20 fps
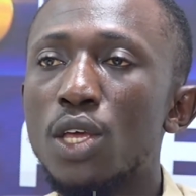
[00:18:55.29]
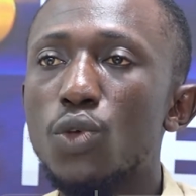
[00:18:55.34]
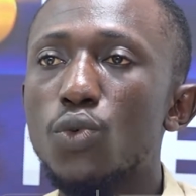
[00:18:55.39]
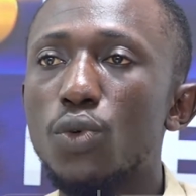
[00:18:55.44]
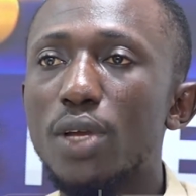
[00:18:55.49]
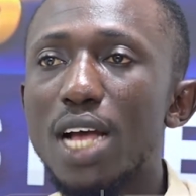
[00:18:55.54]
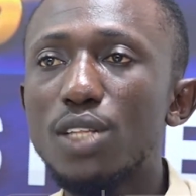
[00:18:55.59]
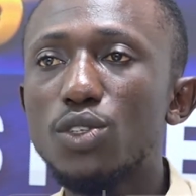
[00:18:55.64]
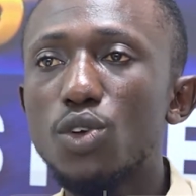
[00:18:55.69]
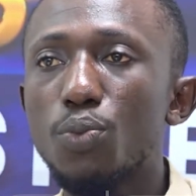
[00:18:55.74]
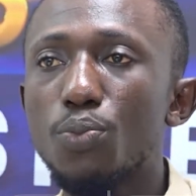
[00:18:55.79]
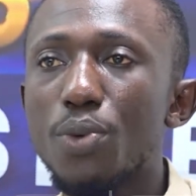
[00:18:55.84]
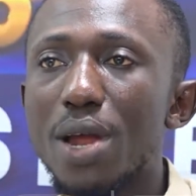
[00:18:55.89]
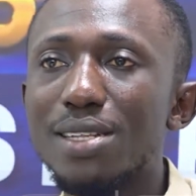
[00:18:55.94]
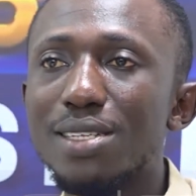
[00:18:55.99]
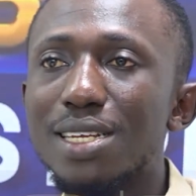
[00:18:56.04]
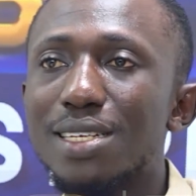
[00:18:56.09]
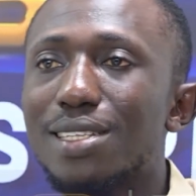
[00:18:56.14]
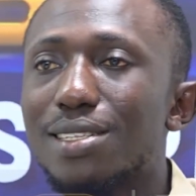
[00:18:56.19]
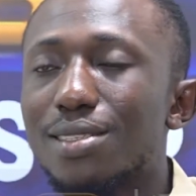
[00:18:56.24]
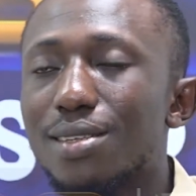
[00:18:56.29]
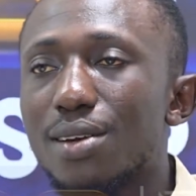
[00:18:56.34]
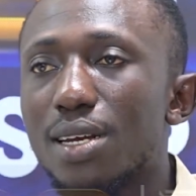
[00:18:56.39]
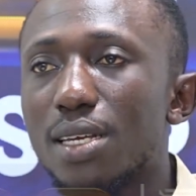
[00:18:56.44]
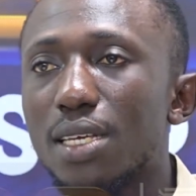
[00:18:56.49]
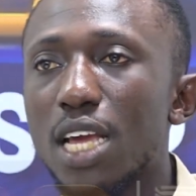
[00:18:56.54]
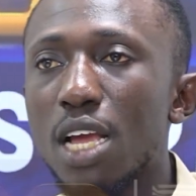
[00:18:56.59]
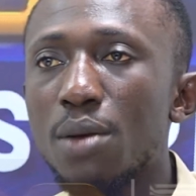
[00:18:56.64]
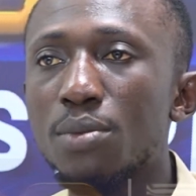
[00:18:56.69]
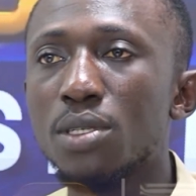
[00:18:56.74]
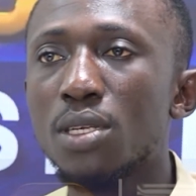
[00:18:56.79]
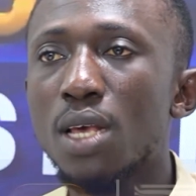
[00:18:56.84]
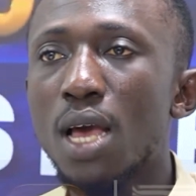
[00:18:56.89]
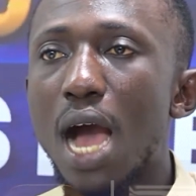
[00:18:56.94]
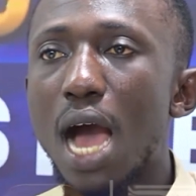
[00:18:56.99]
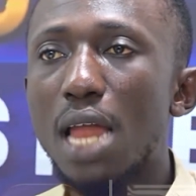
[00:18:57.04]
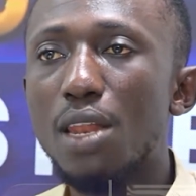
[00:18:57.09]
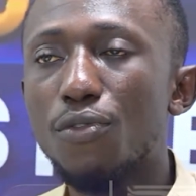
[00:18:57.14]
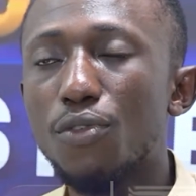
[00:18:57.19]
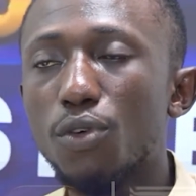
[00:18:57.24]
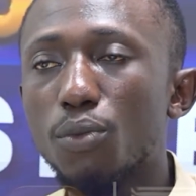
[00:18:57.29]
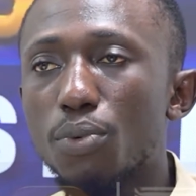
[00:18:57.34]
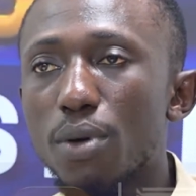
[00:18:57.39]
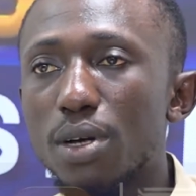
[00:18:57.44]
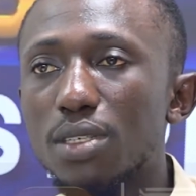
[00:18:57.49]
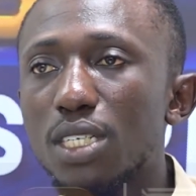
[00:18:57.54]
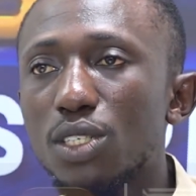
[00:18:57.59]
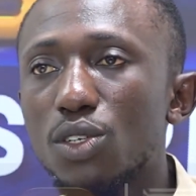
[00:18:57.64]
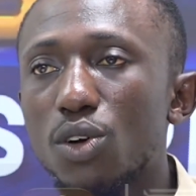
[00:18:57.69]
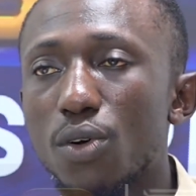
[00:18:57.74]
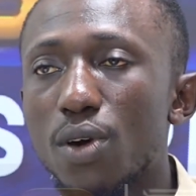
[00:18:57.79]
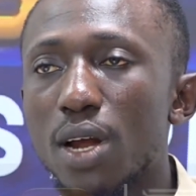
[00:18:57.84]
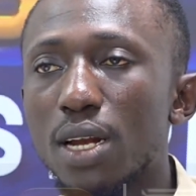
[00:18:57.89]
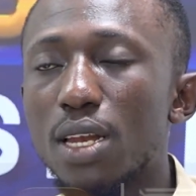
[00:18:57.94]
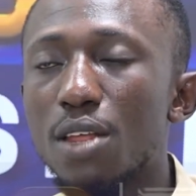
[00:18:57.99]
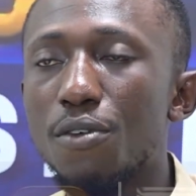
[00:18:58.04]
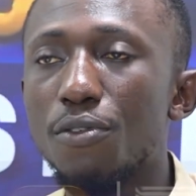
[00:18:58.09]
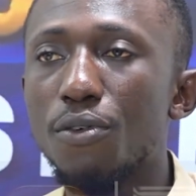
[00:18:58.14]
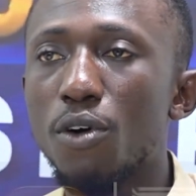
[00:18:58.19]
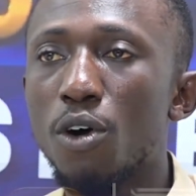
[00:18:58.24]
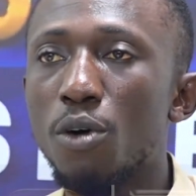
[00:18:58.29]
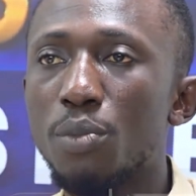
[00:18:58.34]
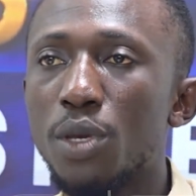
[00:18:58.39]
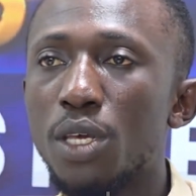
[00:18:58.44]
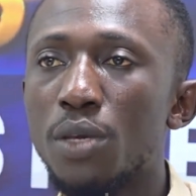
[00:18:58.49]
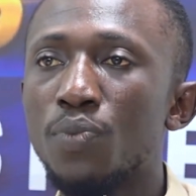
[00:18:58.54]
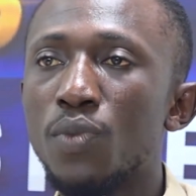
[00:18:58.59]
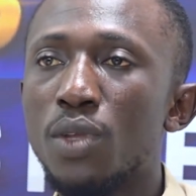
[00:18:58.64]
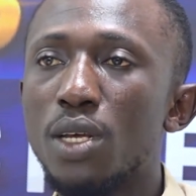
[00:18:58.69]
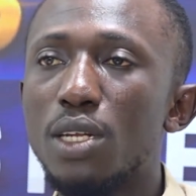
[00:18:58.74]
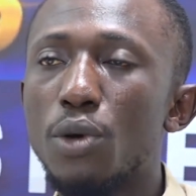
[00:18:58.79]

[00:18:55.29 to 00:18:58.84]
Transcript: You get to predict 3 games, and if you predict correctly for me,